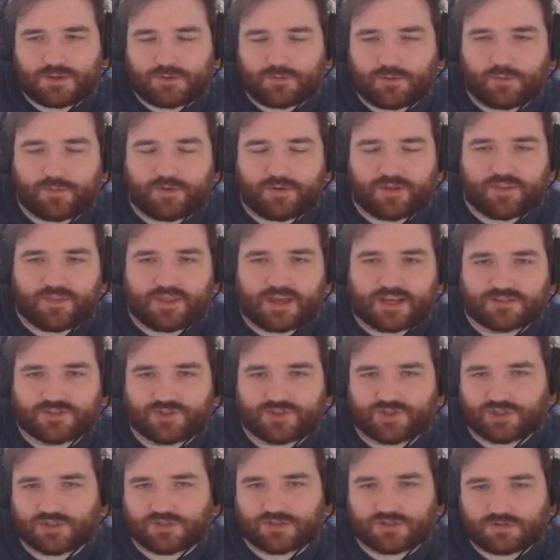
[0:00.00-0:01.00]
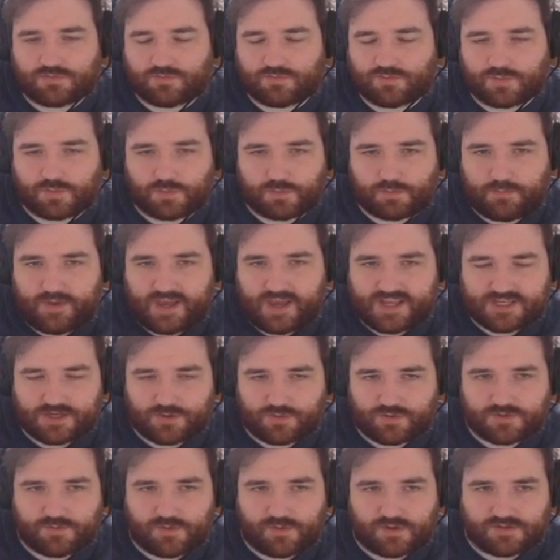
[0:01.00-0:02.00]
people, but that's just meta
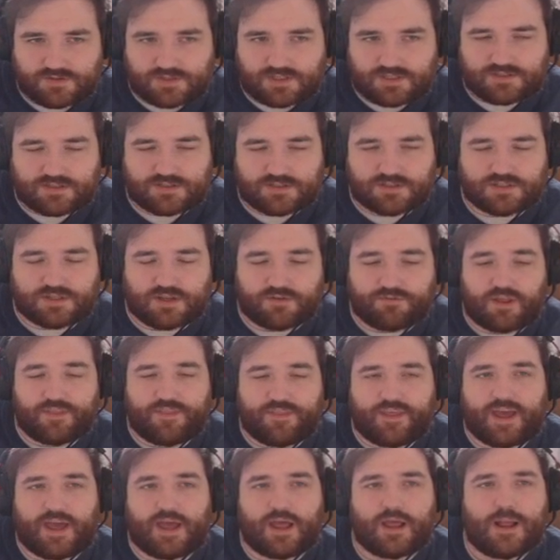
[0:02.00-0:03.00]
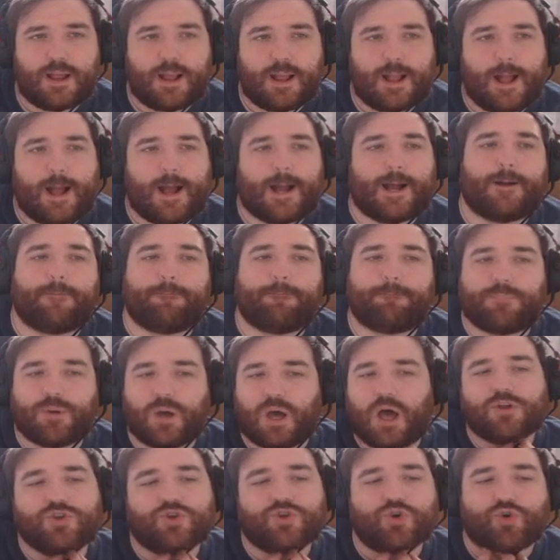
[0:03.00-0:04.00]
responses and stuff like that. But
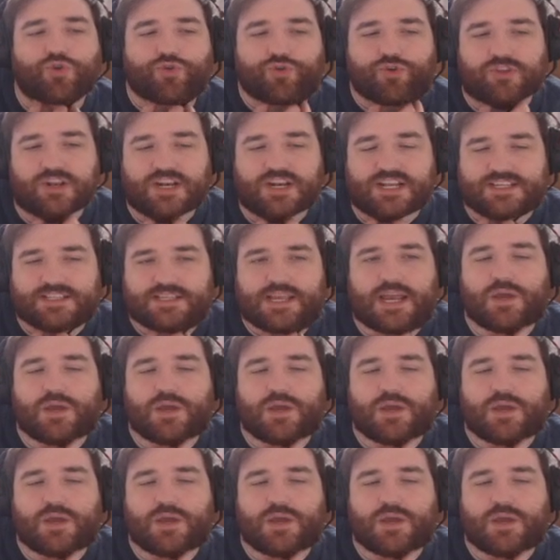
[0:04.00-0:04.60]
I'll talk through the list